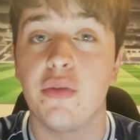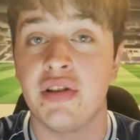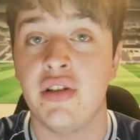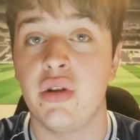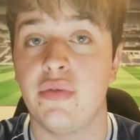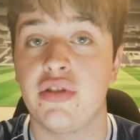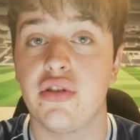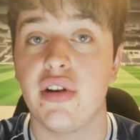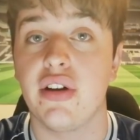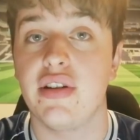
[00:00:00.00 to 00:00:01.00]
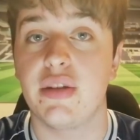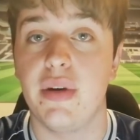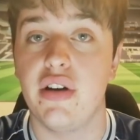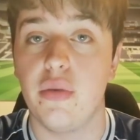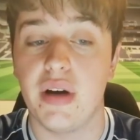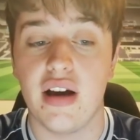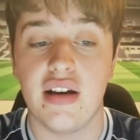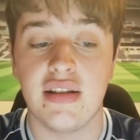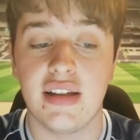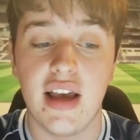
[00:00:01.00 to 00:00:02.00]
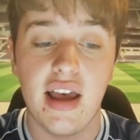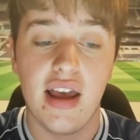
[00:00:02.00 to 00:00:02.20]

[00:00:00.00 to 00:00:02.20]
our pursuit of a striker this window because,